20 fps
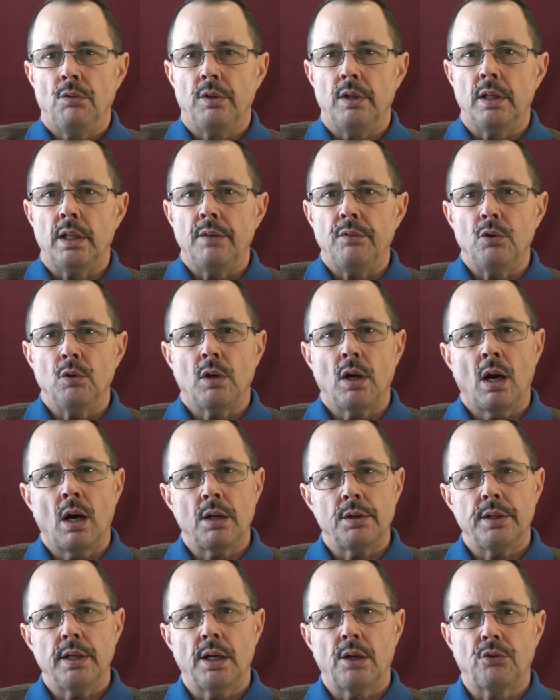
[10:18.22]
to give you
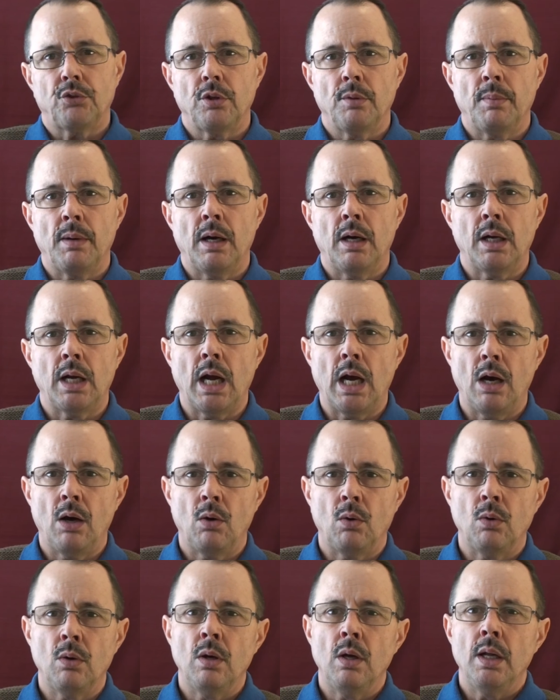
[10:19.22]
context about
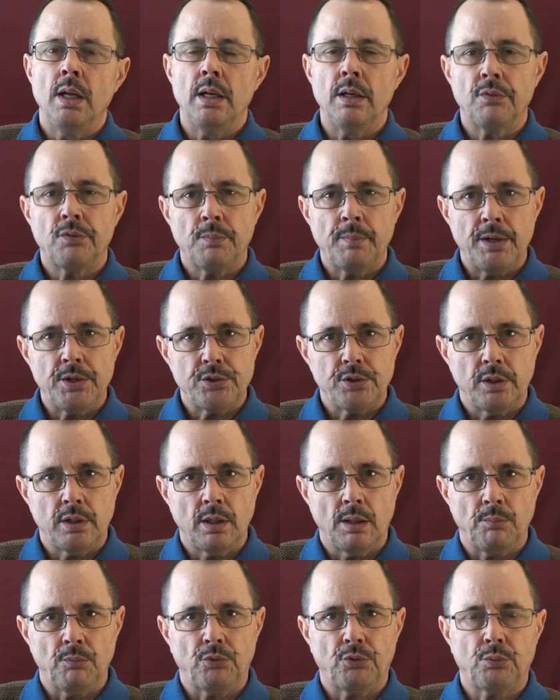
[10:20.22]
how information
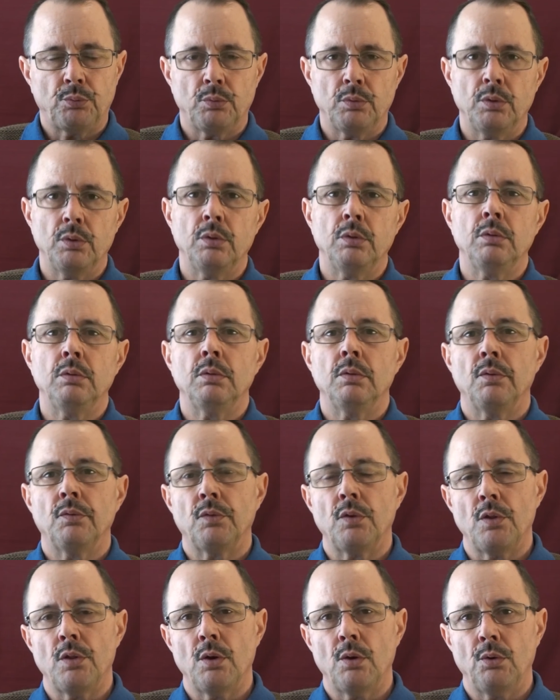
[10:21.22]
comes through.
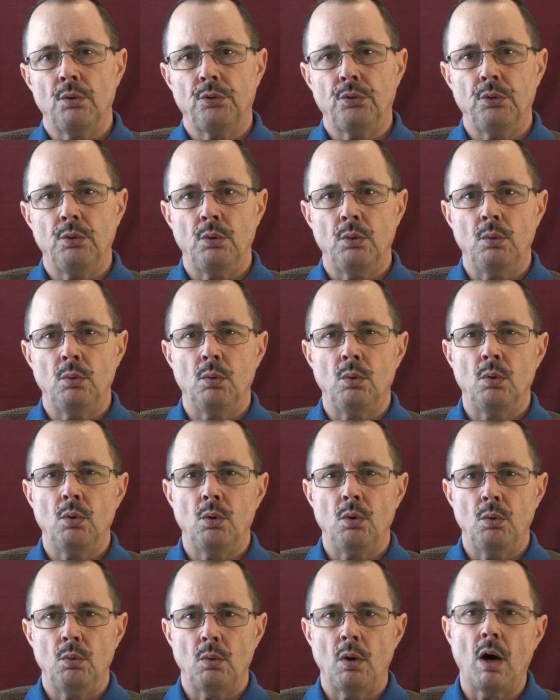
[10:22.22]
For those
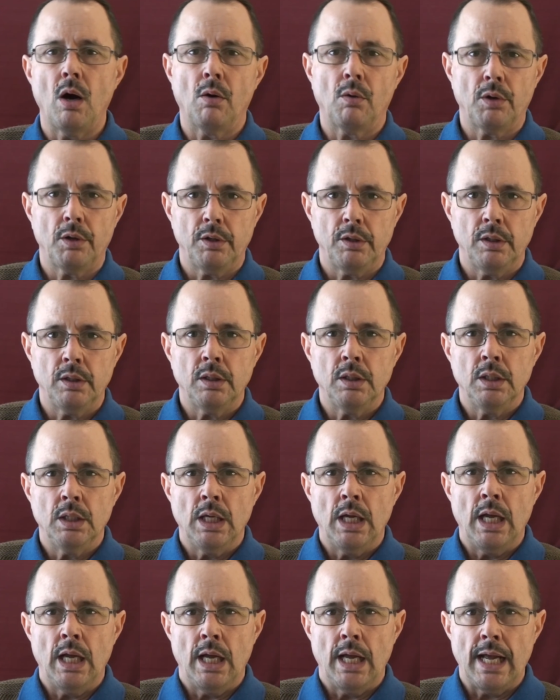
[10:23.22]
who already
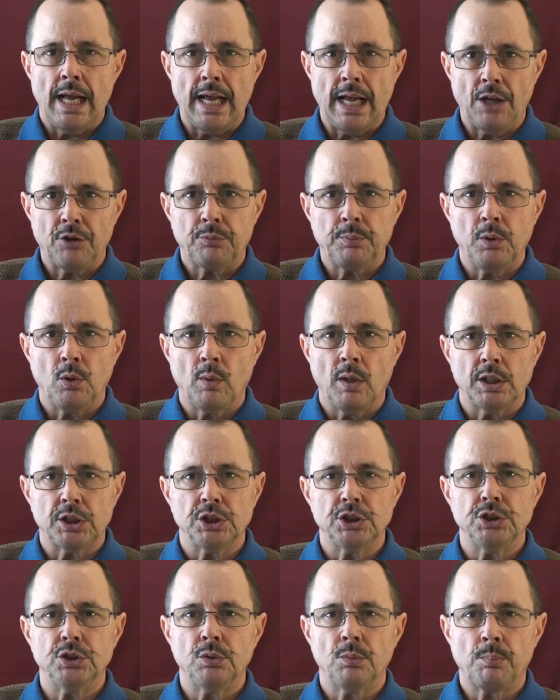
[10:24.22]
ask me
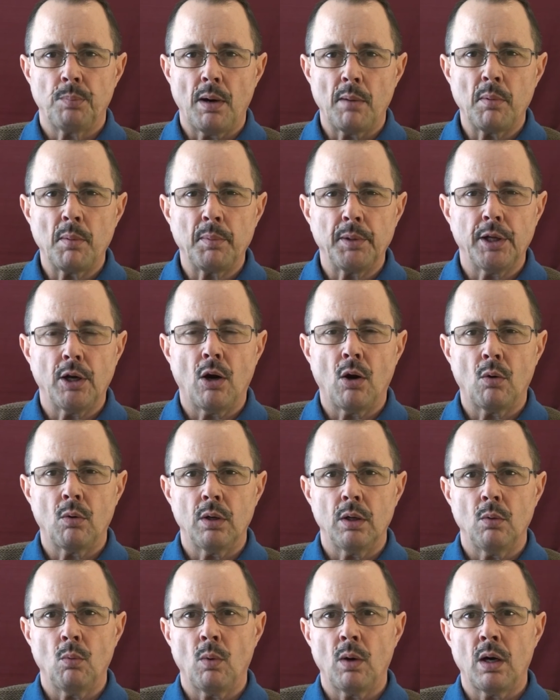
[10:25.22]
questions, you're probably
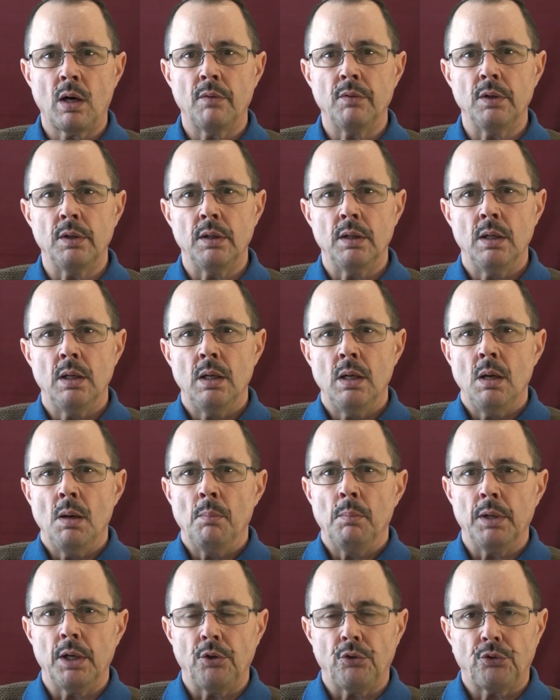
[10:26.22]
already aware of it.
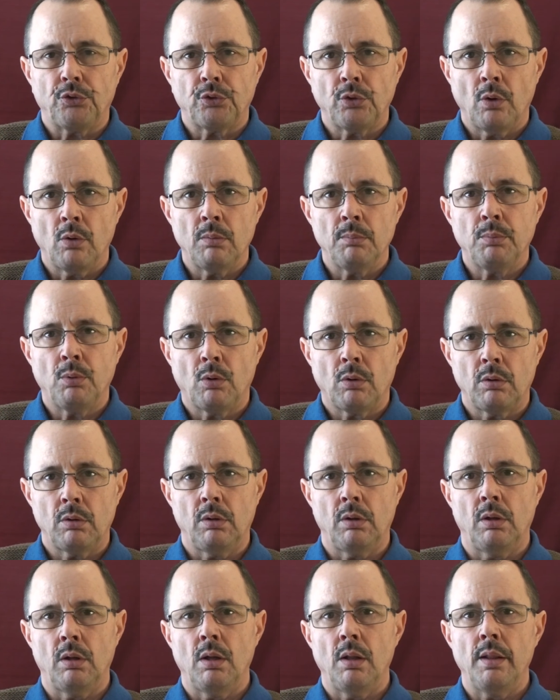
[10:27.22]
But it's so
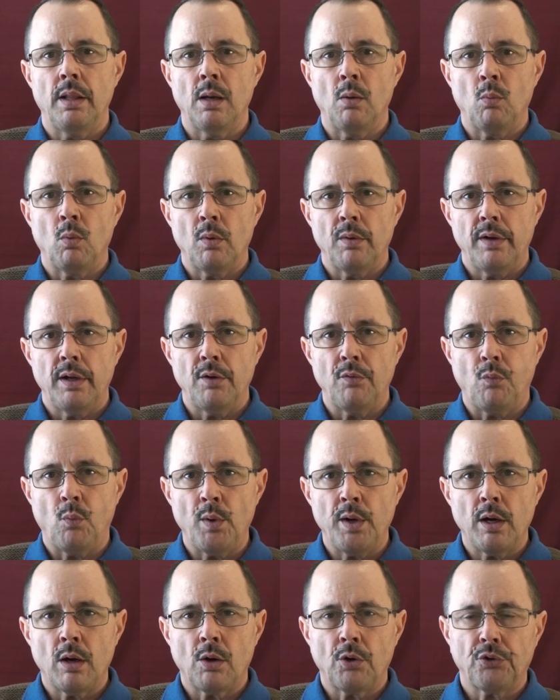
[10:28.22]
important that if
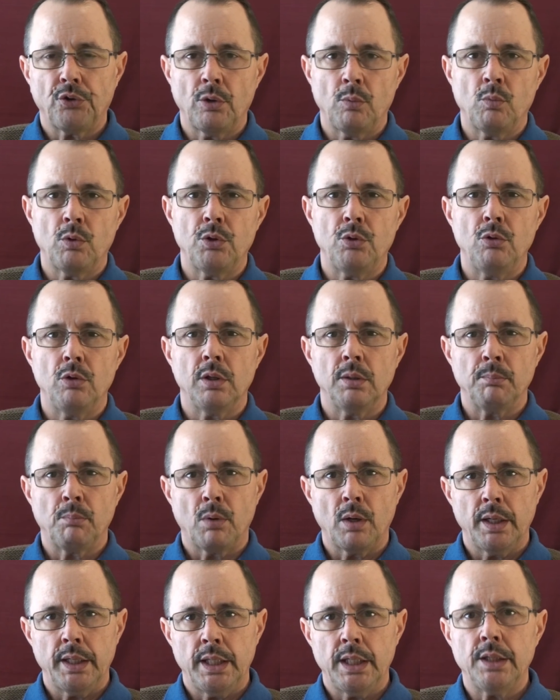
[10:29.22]
we are someone who can
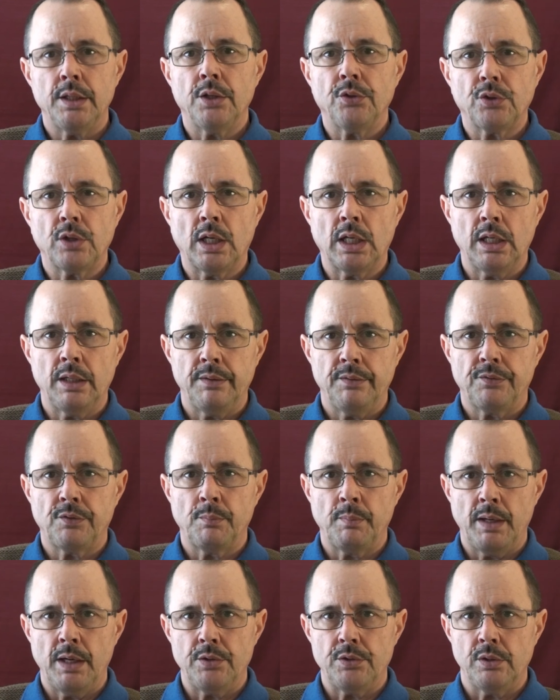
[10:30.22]
bring in this kind of
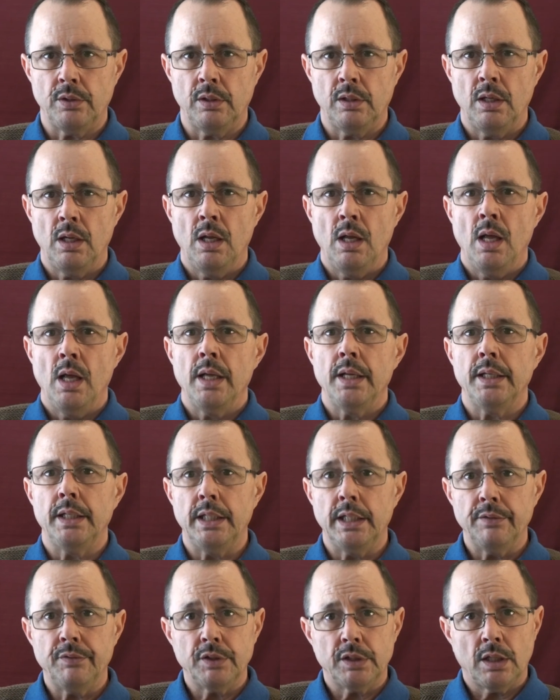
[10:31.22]
information,
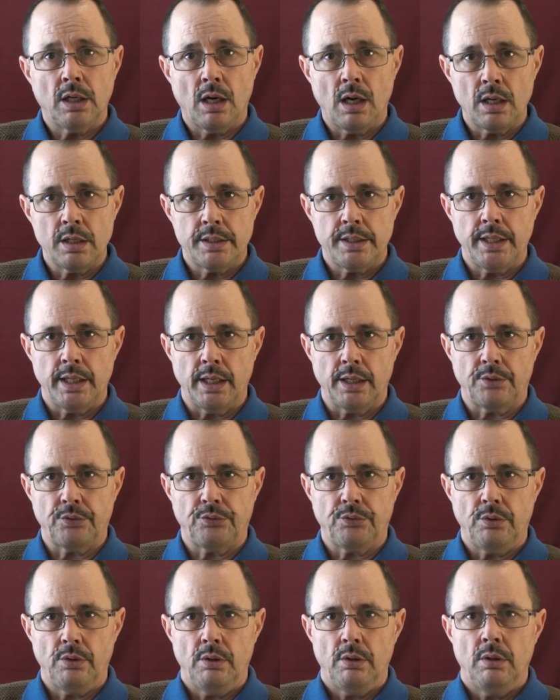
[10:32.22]
give it
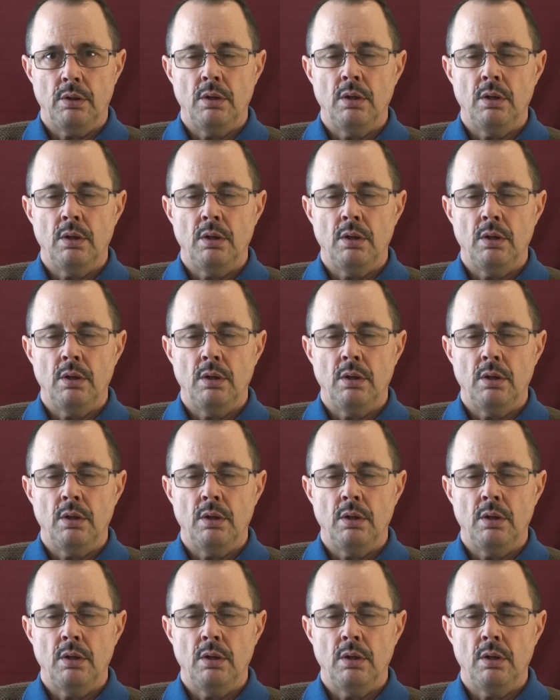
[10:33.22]
context